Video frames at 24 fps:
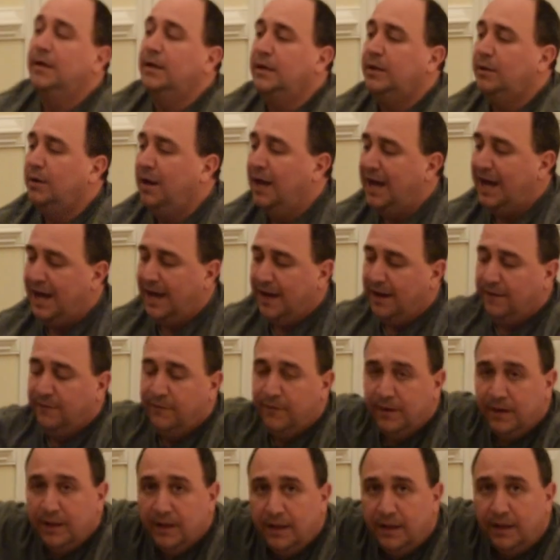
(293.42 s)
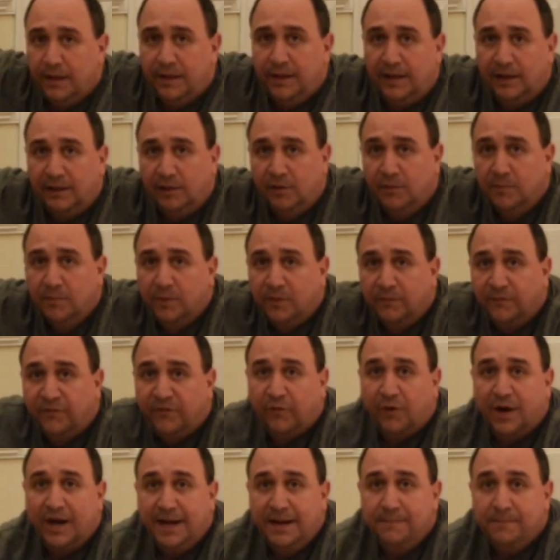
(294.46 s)
You have the aluminum
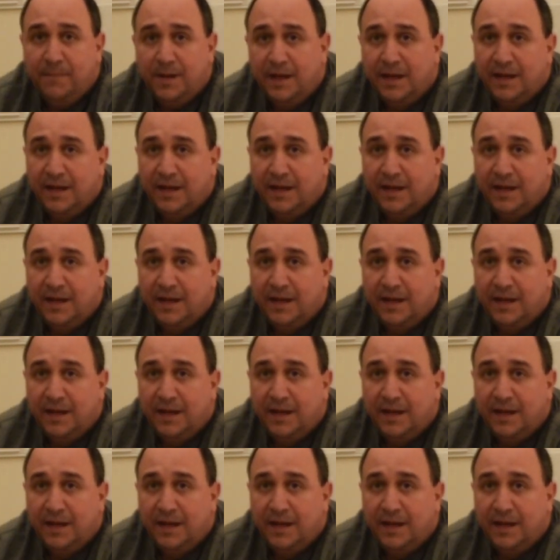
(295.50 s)
frame